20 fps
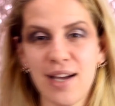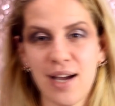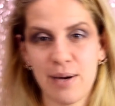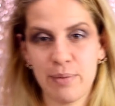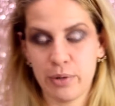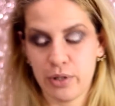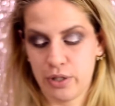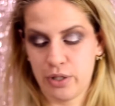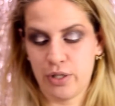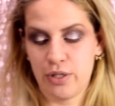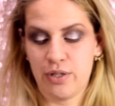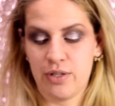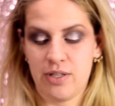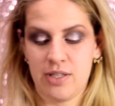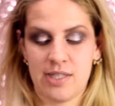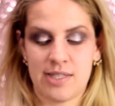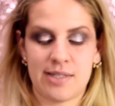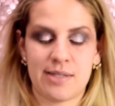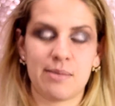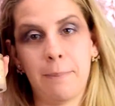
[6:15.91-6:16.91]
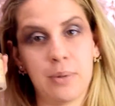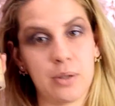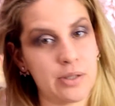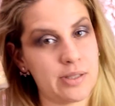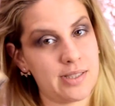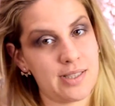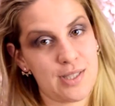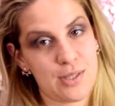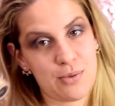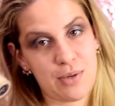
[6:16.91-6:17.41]
I'm gonna use
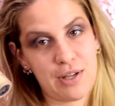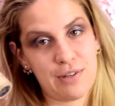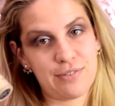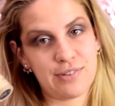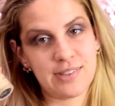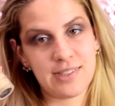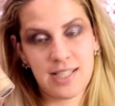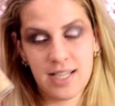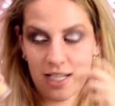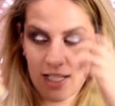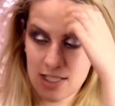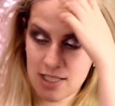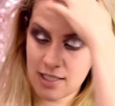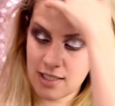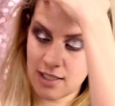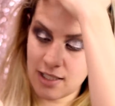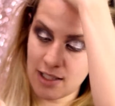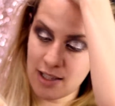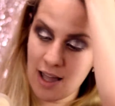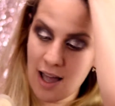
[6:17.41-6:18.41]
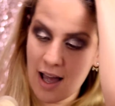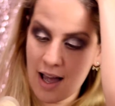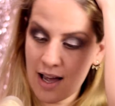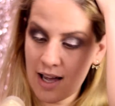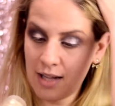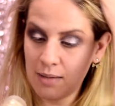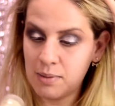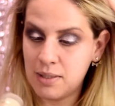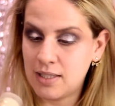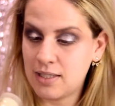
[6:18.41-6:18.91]
Born This Way foundation.
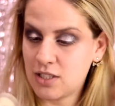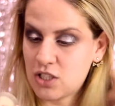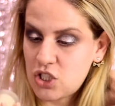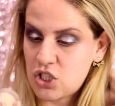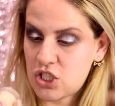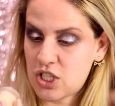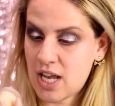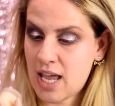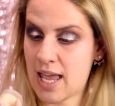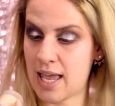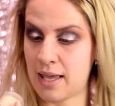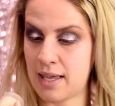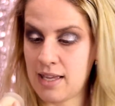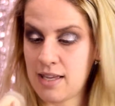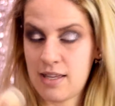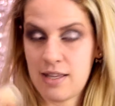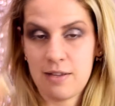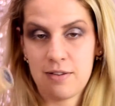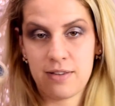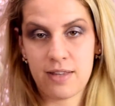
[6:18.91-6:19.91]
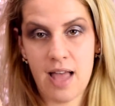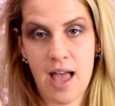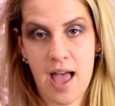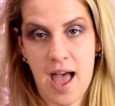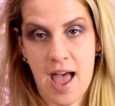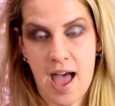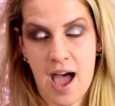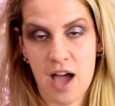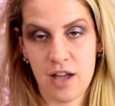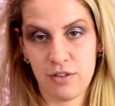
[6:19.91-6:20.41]
I'm in the shade
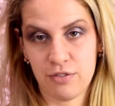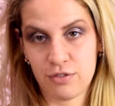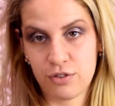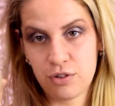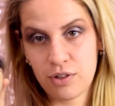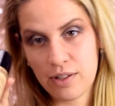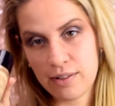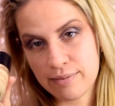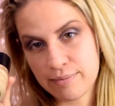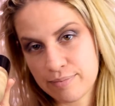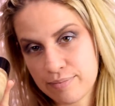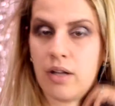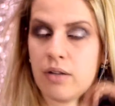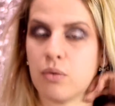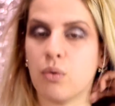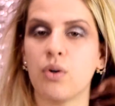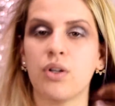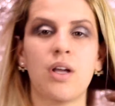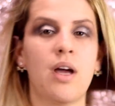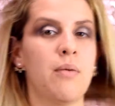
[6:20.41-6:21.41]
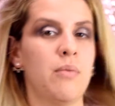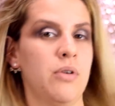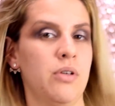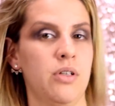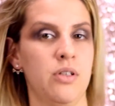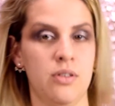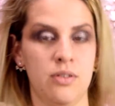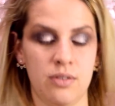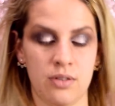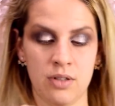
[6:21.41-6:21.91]
Ivory. And what I'm
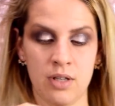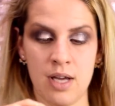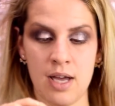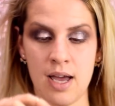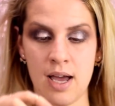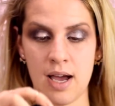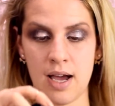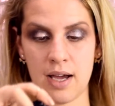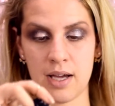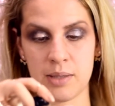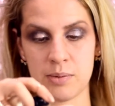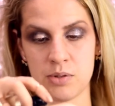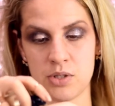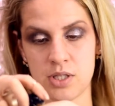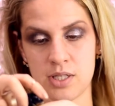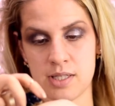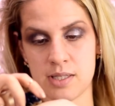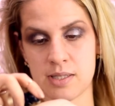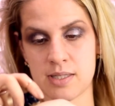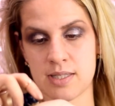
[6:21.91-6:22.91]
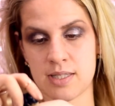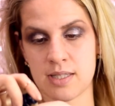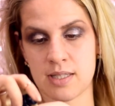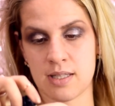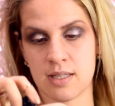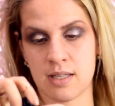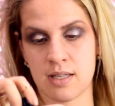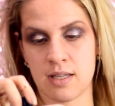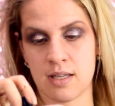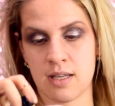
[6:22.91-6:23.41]
gonna do, I'm just
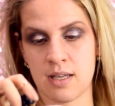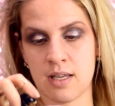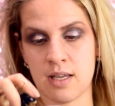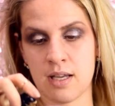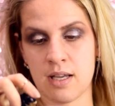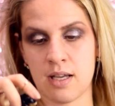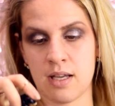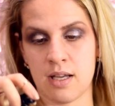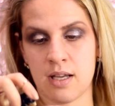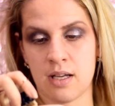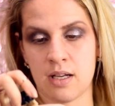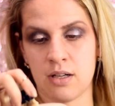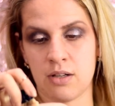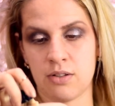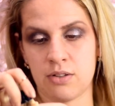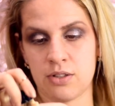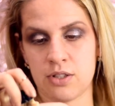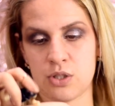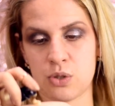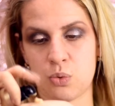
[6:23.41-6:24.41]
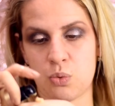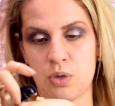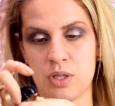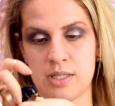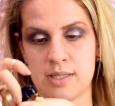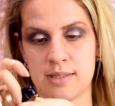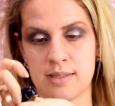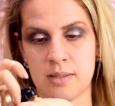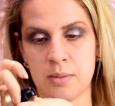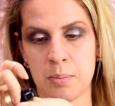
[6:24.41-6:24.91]
gonna
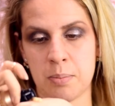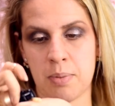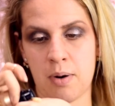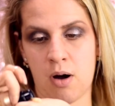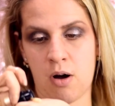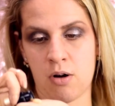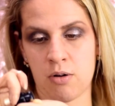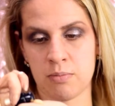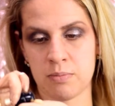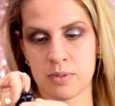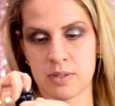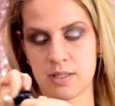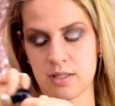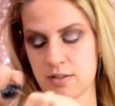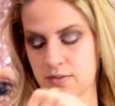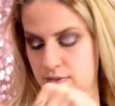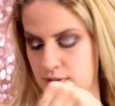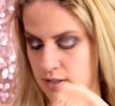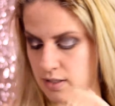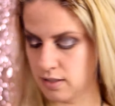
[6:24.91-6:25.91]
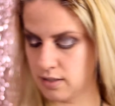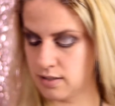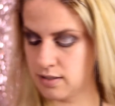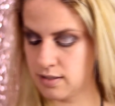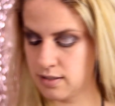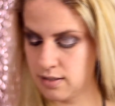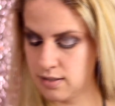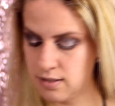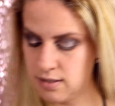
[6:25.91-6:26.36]
squeeze the palms of it.